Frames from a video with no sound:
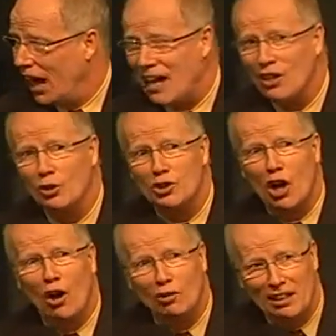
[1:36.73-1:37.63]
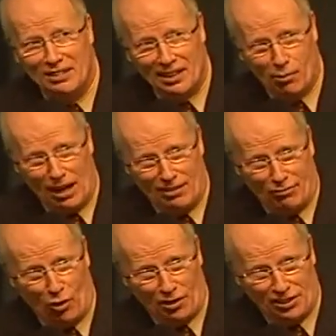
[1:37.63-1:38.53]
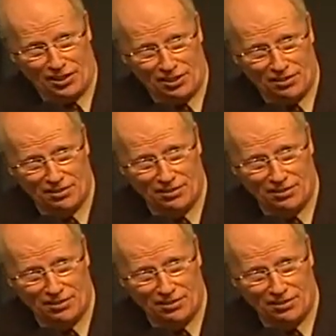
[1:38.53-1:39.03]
I thought y'all lived in the rainforest.